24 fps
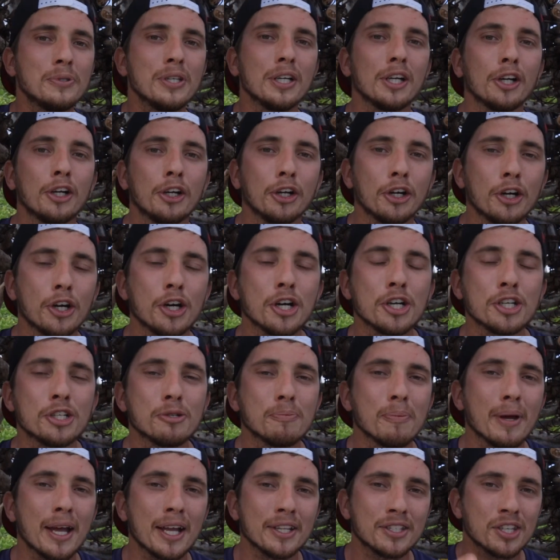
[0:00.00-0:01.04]

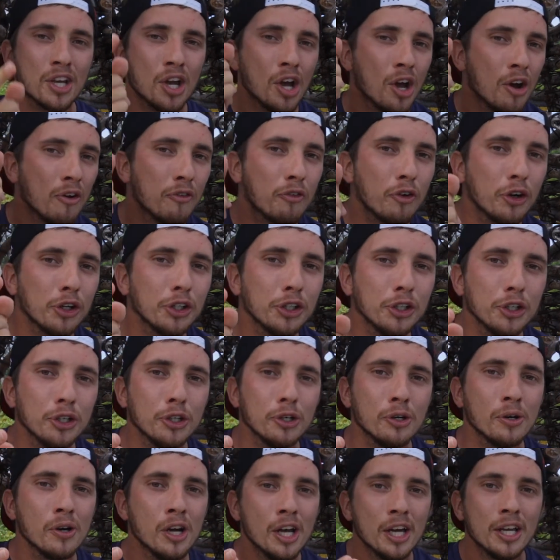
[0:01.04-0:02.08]
encouragement for
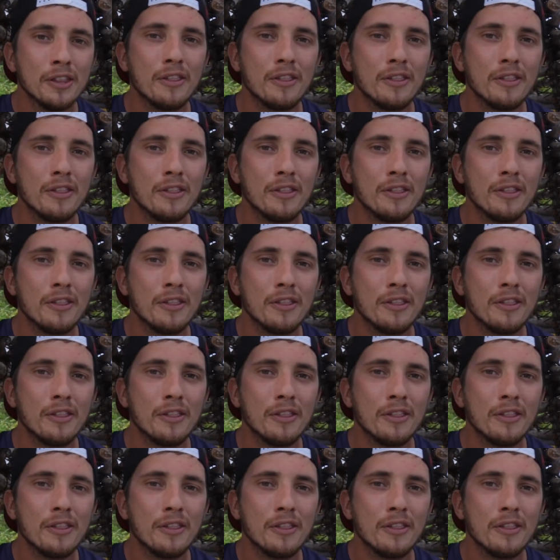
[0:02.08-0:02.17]
you,